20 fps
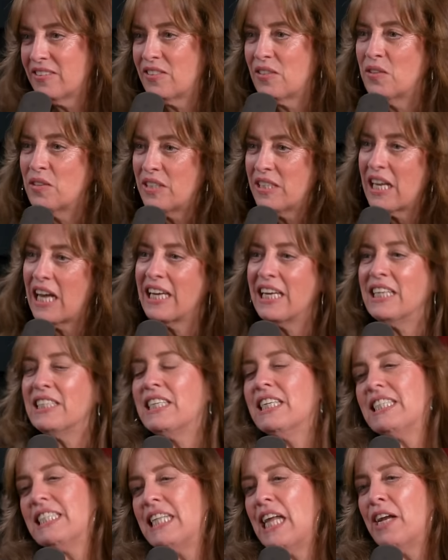So yeah, yeah, yeah, I guess
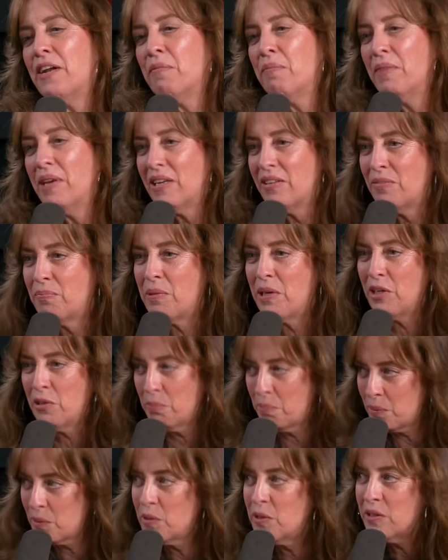it's not a uh, but, but you
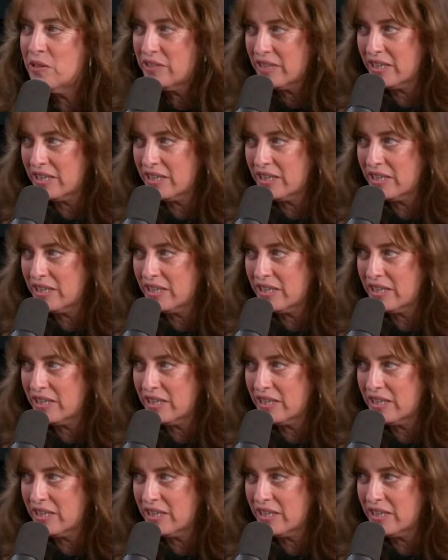when you see the,